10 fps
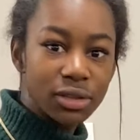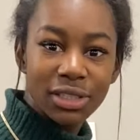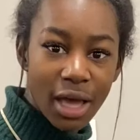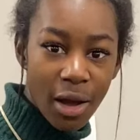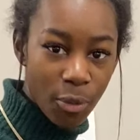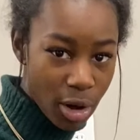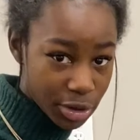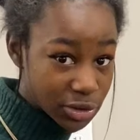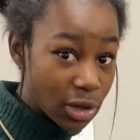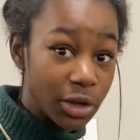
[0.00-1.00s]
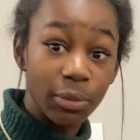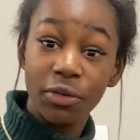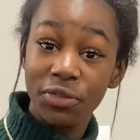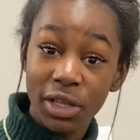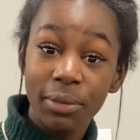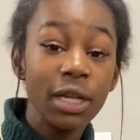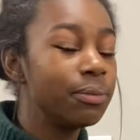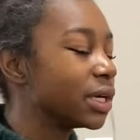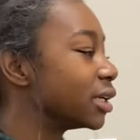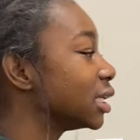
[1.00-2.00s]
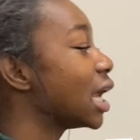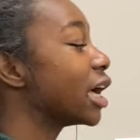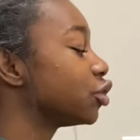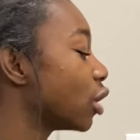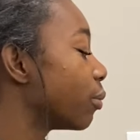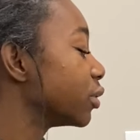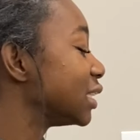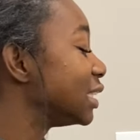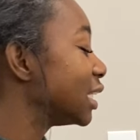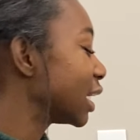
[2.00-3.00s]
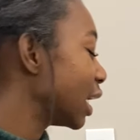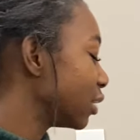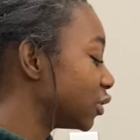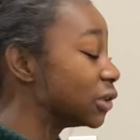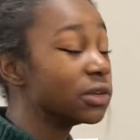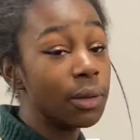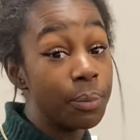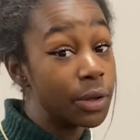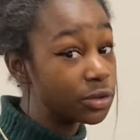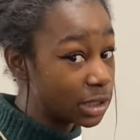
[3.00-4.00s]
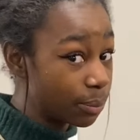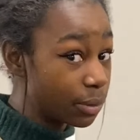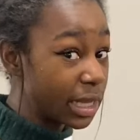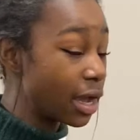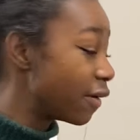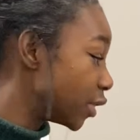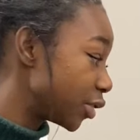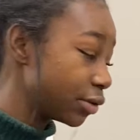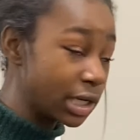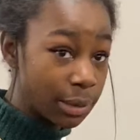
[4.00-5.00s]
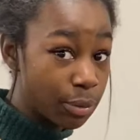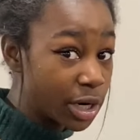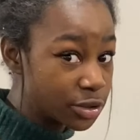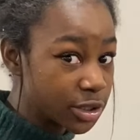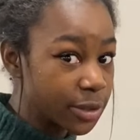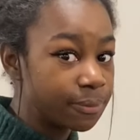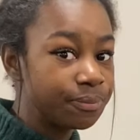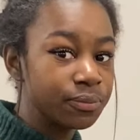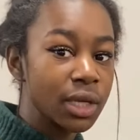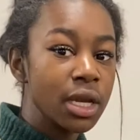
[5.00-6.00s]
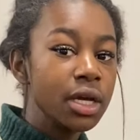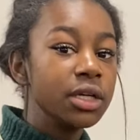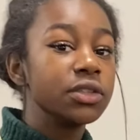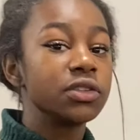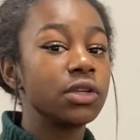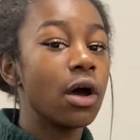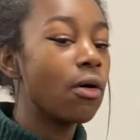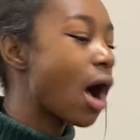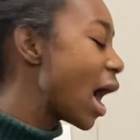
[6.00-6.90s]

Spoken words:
water-soluble filament because it had trouble sticking to the building plate of the 3D printer. So I